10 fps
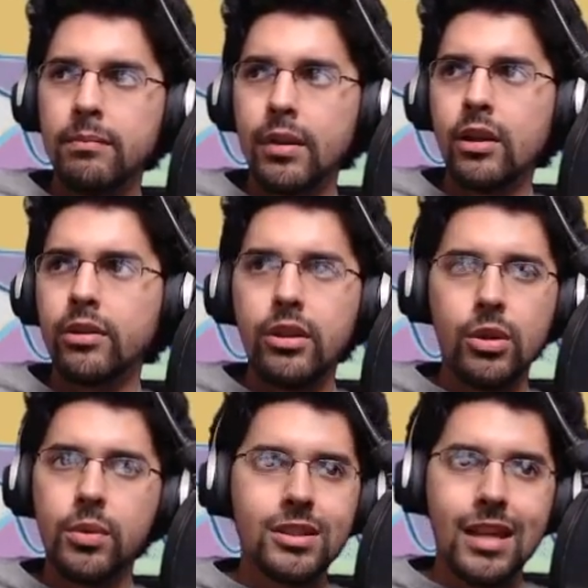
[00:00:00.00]
but all the
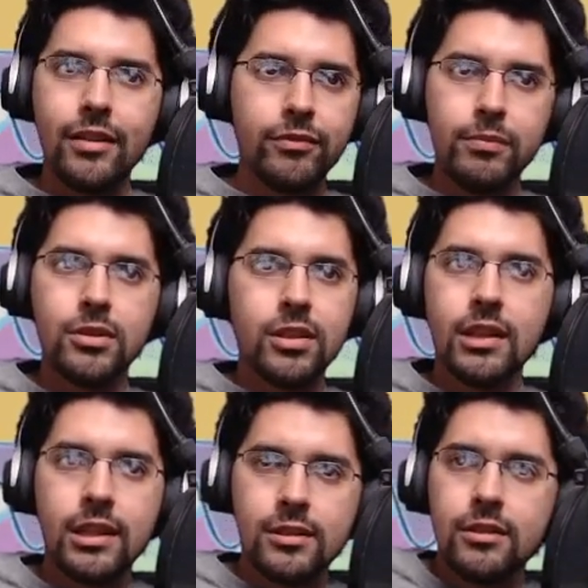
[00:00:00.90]
other ones have music
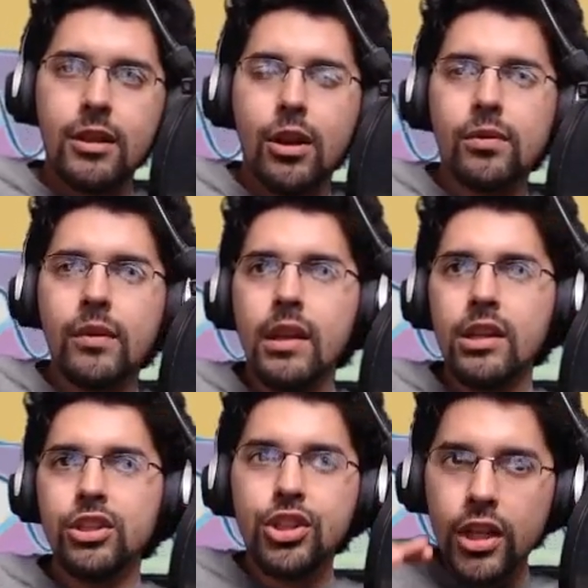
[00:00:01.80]
that's, you know,
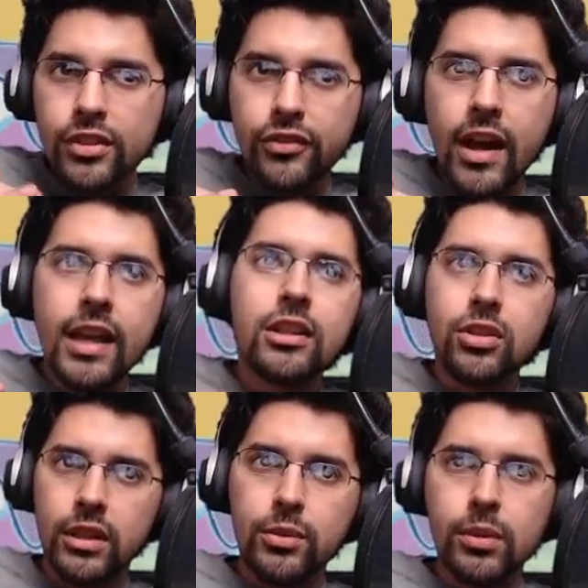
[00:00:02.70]
just fine
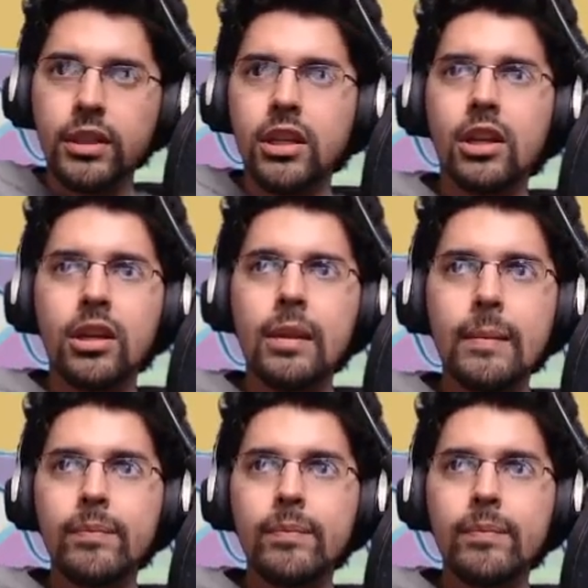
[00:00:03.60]
to, like, really good.